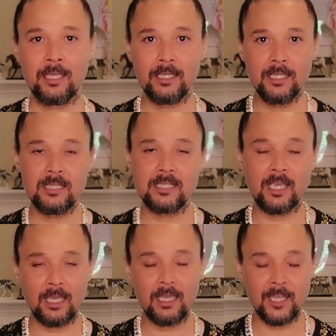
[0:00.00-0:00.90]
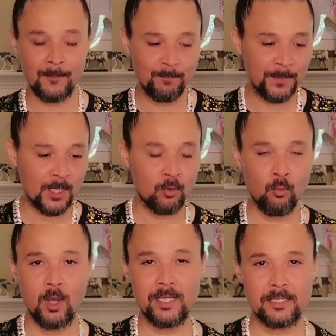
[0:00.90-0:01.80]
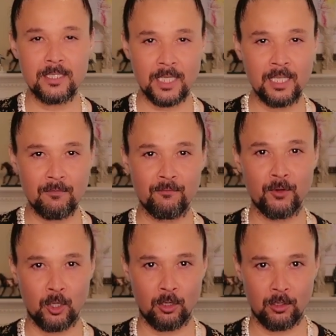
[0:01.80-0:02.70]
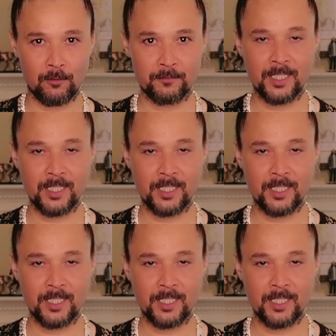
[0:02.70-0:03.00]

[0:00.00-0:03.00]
Eazy-E was involved.